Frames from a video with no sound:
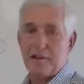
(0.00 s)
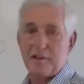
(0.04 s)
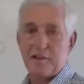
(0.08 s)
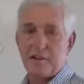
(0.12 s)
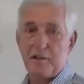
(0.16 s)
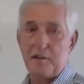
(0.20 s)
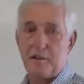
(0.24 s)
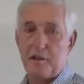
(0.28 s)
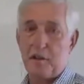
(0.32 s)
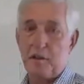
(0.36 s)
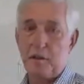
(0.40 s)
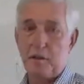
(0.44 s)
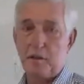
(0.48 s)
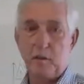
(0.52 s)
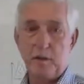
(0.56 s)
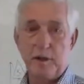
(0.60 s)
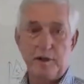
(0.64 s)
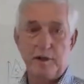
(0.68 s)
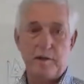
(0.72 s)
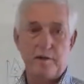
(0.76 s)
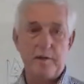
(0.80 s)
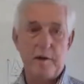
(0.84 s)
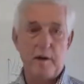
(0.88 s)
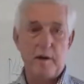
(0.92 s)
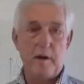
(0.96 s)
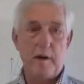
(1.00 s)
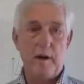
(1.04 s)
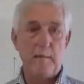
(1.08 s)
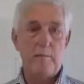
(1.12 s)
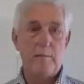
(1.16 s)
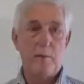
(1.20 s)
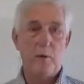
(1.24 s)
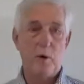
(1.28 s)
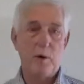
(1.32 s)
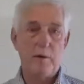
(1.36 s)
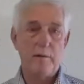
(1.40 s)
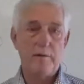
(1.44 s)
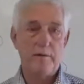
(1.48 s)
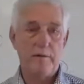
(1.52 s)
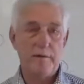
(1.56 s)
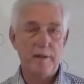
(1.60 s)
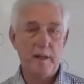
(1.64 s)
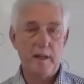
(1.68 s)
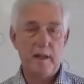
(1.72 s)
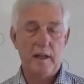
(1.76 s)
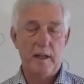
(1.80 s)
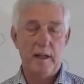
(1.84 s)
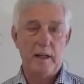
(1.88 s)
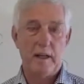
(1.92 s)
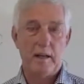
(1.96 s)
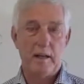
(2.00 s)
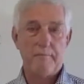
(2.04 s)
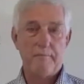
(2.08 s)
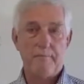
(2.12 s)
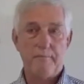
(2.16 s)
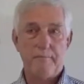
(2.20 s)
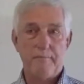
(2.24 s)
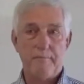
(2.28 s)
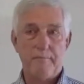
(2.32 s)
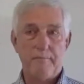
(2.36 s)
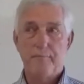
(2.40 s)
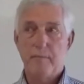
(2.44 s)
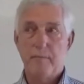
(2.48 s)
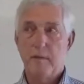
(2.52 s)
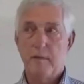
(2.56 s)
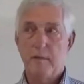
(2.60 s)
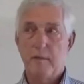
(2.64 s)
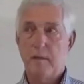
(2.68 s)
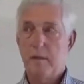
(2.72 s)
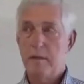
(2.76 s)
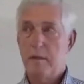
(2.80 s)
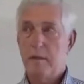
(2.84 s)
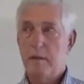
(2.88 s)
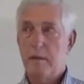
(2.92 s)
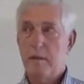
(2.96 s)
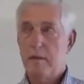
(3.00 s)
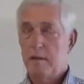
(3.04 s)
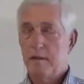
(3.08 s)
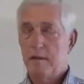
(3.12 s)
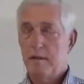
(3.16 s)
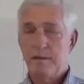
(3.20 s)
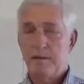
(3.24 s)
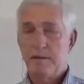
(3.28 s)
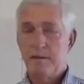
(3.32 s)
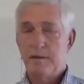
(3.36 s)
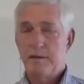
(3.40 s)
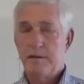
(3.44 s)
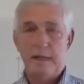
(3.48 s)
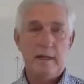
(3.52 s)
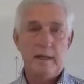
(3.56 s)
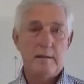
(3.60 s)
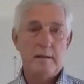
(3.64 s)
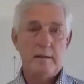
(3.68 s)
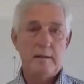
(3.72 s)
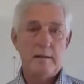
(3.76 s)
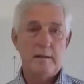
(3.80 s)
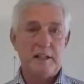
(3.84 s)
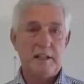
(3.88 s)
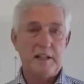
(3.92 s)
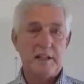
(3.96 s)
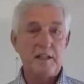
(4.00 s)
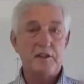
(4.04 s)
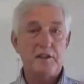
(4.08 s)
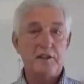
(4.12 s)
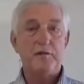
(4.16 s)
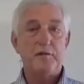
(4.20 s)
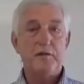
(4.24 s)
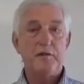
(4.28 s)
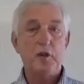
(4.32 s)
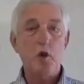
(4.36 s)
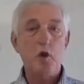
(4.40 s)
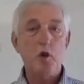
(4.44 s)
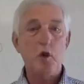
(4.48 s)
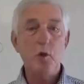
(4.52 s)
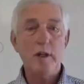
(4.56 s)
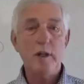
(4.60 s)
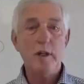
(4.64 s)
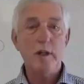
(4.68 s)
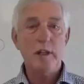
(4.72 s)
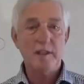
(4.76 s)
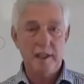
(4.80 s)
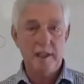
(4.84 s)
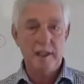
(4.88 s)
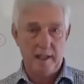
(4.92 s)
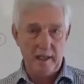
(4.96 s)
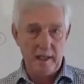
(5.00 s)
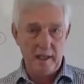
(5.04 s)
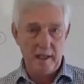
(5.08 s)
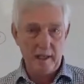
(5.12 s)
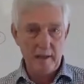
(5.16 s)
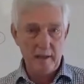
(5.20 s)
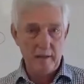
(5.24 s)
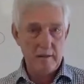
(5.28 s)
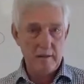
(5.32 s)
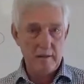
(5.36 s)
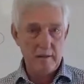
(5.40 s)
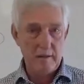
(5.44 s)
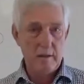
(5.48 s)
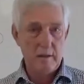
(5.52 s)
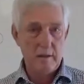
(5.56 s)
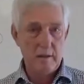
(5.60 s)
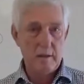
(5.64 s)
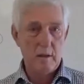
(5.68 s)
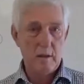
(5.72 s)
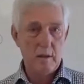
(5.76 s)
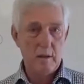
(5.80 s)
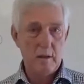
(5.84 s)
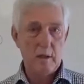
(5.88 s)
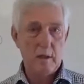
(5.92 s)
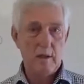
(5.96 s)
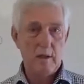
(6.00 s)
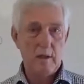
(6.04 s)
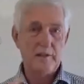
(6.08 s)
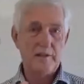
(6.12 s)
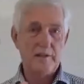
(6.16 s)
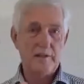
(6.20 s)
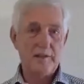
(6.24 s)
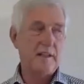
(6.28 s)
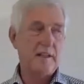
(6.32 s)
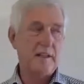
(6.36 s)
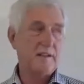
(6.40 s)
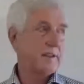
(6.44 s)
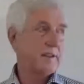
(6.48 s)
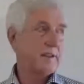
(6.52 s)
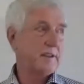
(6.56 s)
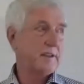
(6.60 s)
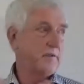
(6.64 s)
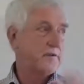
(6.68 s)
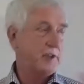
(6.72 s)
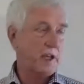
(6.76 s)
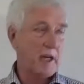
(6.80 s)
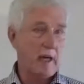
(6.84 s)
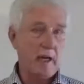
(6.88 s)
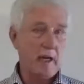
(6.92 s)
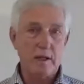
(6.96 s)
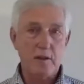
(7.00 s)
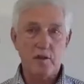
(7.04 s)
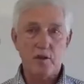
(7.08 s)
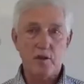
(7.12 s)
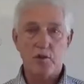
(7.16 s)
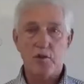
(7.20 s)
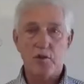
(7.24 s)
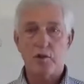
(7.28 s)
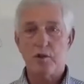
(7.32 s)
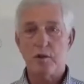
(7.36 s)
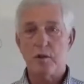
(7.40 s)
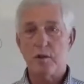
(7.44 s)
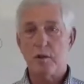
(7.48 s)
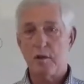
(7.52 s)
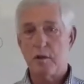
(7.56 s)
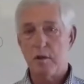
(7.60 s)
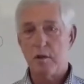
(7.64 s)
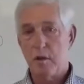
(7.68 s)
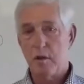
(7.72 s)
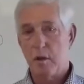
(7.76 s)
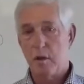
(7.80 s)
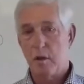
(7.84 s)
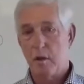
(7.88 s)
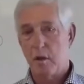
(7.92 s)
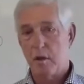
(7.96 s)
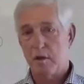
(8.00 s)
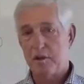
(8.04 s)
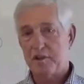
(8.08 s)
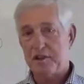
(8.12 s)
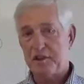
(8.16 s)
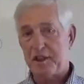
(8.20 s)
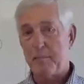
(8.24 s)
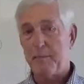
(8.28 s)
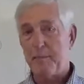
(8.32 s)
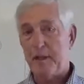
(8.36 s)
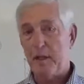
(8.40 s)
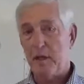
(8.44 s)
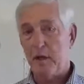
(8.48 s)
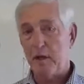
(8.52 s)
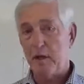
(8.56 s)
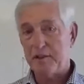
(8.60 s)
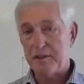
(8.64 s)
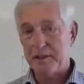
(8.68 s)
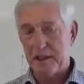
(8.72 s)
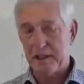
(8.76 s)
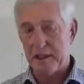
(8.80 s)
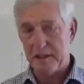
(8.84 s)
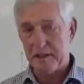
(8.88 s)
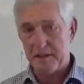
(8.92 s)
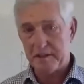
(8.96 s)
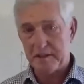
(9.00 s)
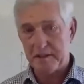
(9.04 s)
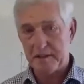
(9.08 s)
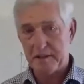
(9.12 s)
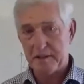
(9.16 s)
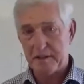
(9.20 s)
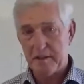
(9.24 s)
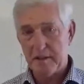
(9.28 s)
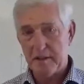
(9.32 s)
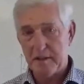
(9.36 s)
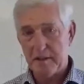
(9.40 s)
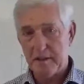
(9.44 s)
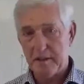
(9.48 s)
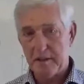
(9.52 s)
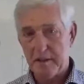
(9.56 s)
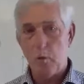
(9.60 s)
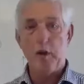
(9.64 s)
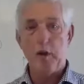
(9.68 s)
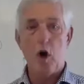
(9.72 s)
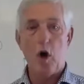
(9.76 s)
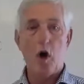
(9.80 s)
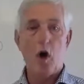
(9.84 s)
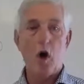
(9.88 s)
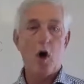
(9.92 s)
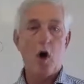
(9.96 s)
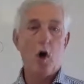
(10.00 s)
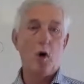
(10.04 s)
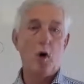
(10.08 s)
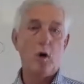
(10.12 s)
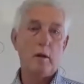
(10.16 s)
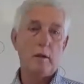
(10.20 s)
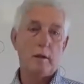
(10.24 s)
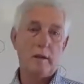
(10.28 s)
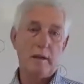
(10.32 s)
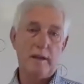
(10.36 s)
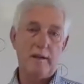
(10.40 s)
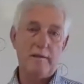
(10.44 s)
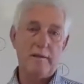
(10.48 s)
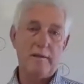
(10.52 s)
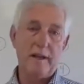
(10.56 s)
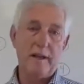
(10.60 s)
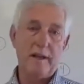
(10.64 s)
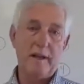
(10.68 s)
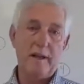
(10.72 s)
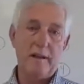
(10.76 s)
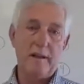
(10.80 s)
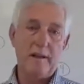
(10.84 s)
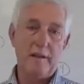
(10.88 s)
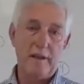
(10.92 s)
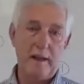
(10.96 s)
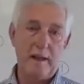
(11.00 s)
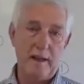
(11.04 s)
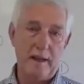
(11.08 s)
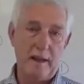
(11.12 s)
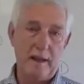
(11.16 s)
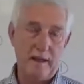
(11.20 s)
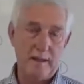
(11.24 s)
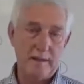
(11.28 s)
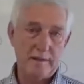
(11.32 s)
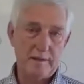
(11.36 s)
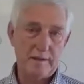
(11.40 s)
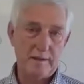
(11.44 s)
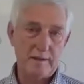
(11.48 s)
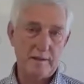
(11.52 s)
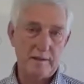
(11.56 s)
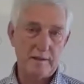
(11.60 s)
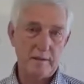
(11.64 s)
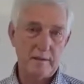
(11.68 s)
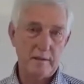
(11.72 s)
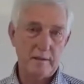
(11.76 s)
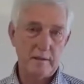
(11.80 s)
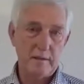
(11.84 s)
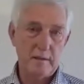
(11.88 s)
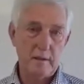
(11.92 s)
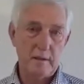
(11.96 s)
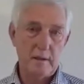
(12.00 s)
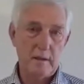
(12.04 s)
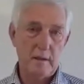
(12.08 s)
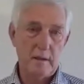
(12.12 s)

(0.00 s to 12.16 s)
has to do with a very important feeling. The sense of unity, or the sense of touch, or symbiosis with all living things.